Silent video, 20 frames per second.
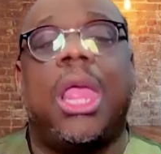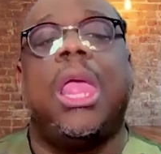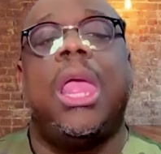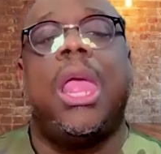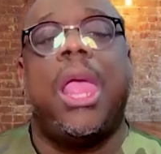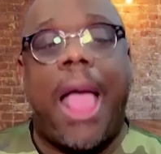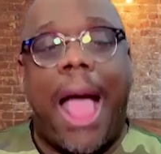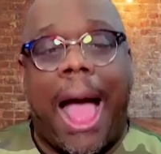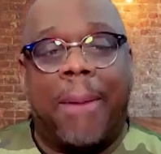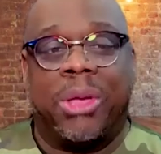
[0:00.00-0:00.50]

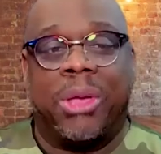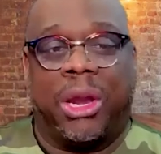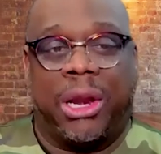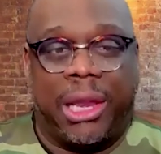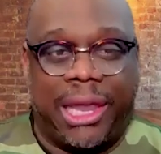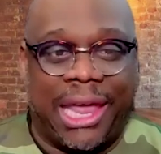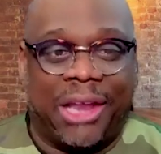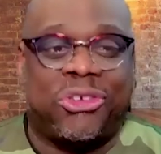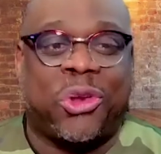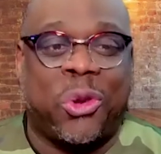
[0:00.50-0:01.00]
I'm going to
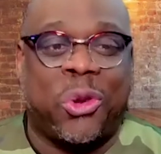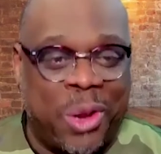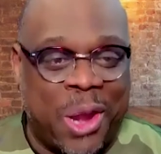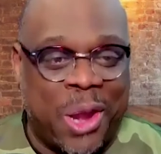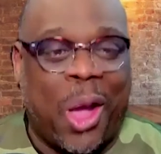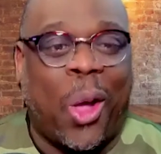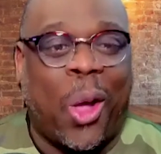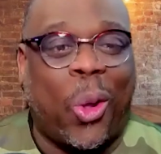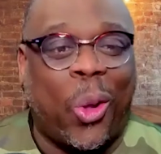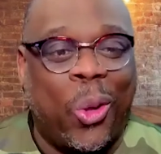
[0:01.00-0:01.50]
let you
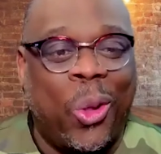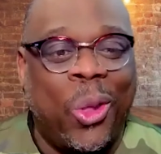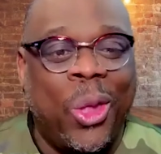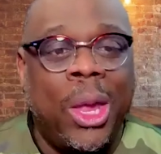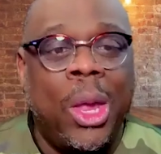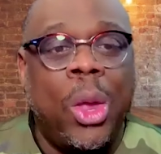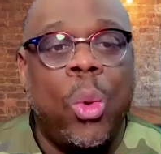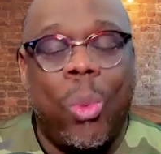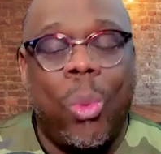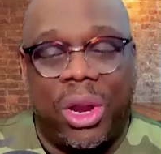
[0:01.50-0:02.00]
know
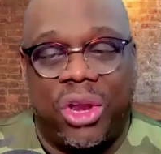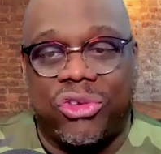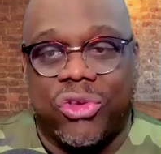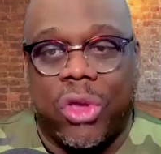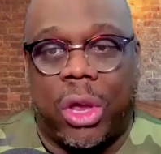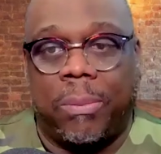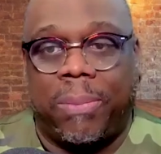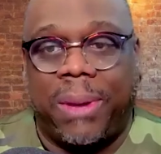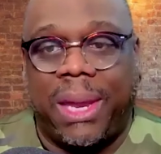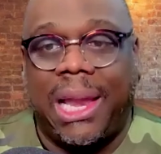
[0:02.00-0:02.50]
what it's going to
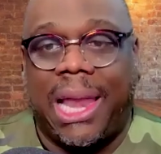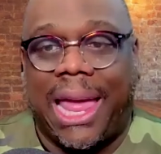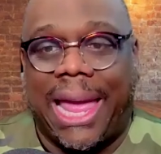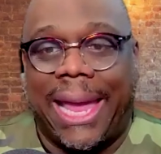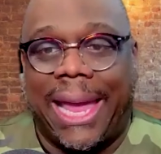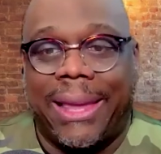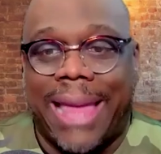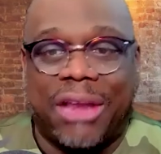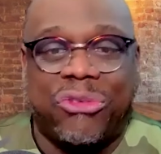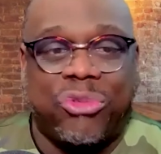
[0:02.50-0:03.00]
be like.
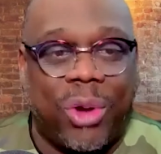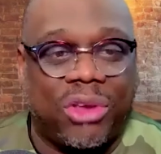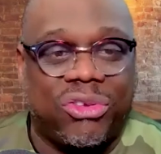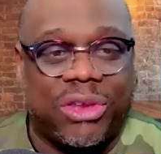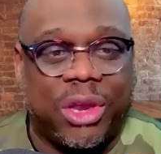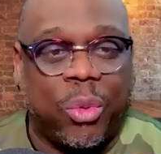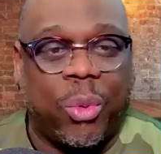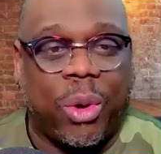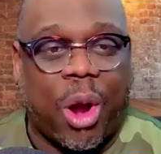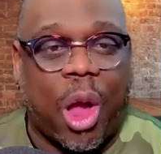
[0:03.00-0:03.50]
I trust that
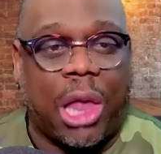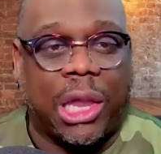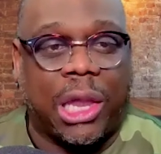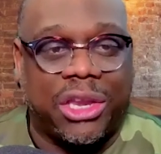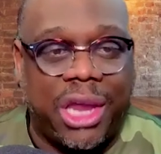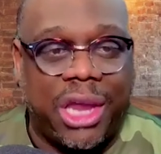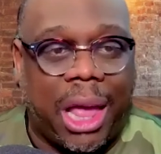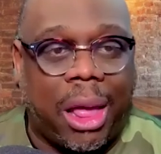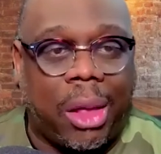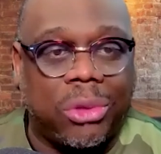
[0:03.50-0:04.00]
we're all
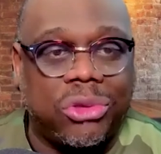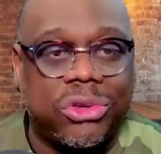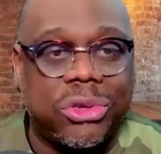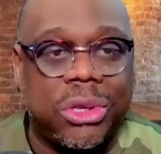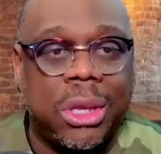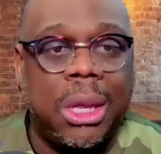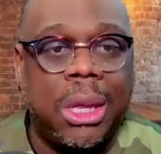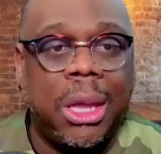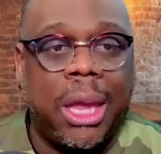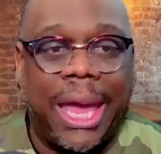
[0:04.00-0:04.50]
adults,
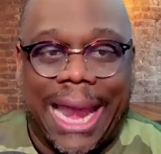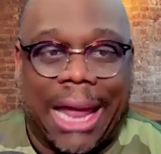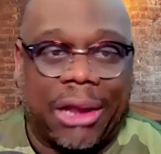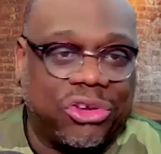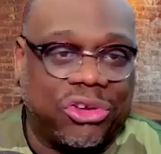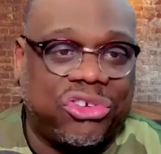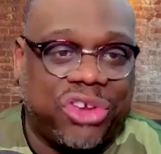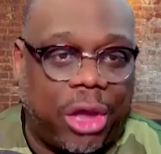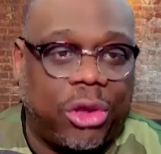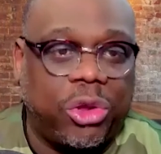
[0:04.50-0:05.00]
and I'll just
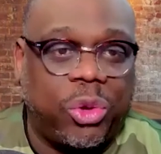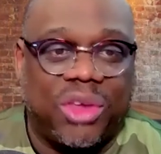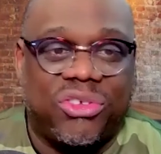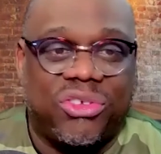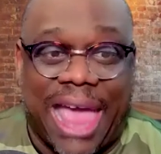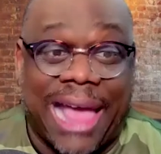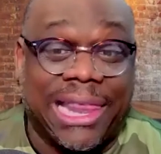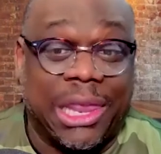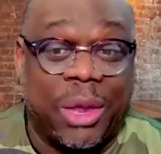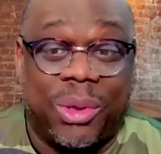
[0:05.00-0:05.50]
tell you
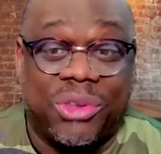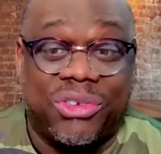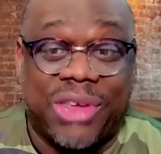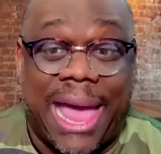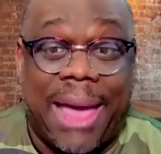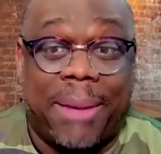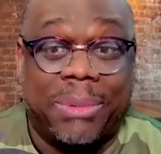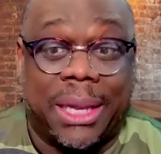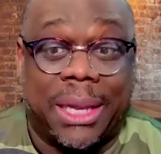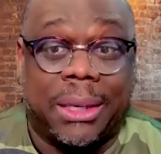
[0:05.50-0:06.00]
exactly what's
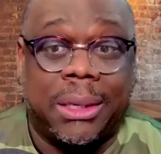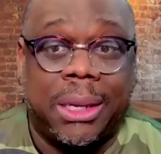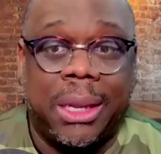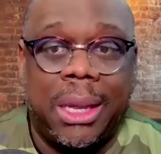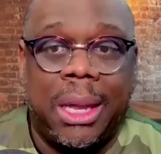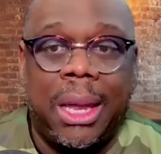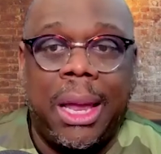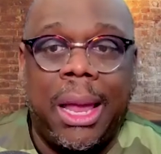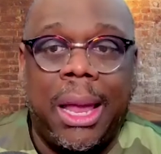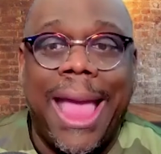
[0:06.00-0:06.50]
happening,
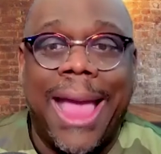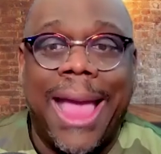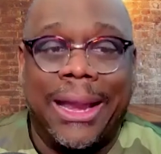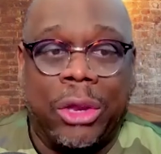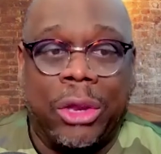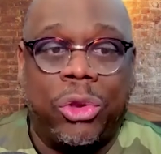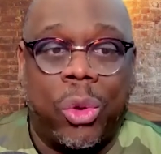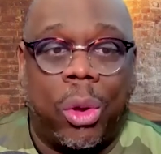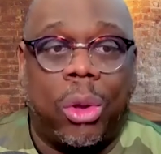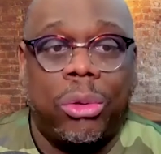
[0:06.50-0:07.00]
and then
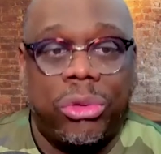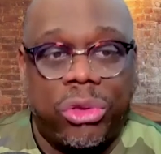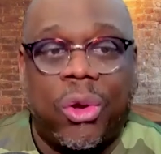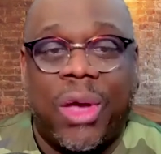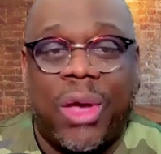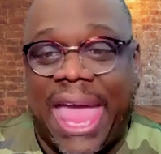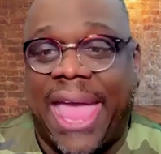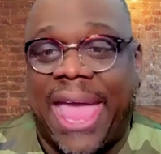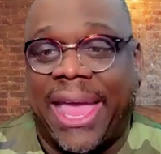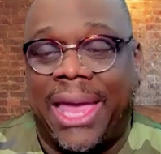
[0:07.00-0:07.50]
you'll
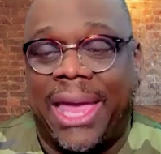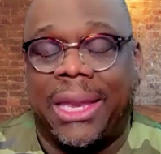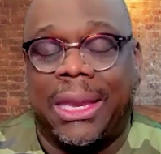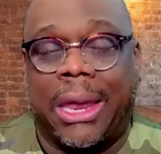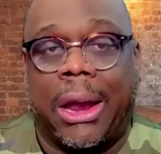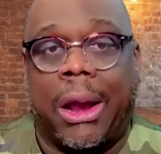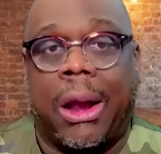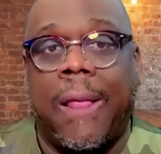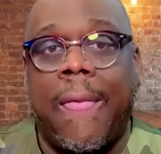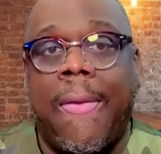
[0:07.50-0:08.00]
hang in
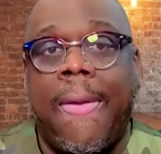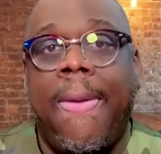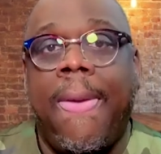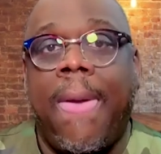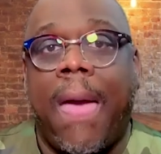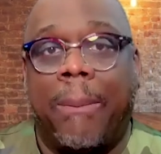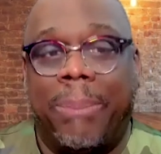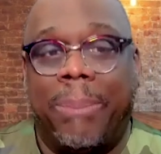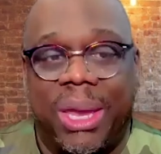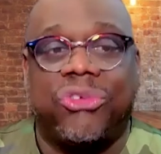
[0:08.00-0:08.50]
there
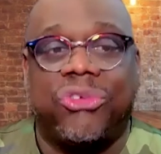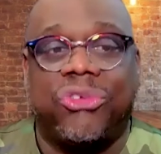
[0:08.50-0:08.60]
because you're